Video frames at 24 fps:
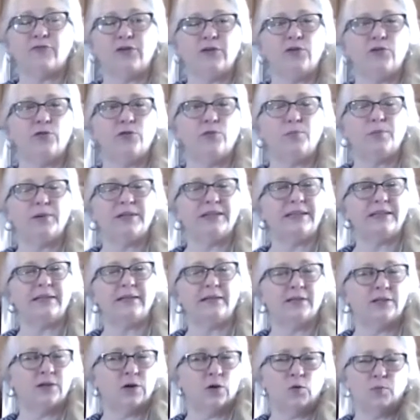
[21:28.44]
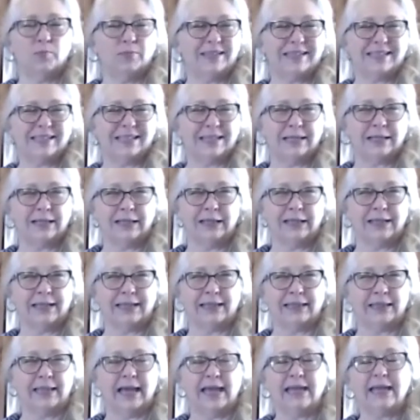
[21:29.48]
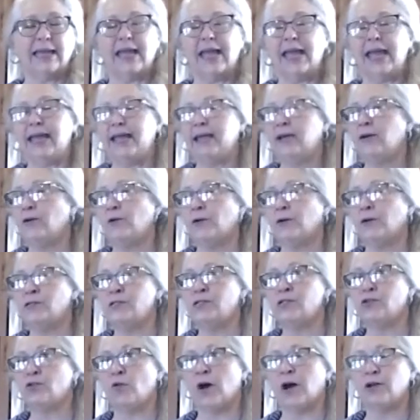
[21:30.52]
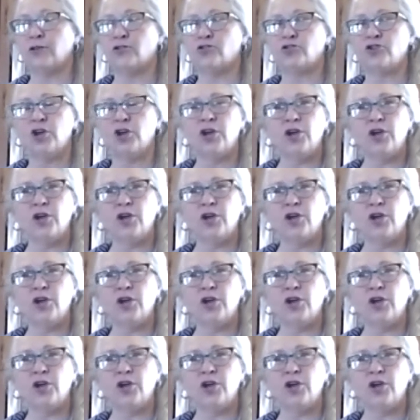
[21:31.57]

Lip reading: you don't particularly like acorn squash,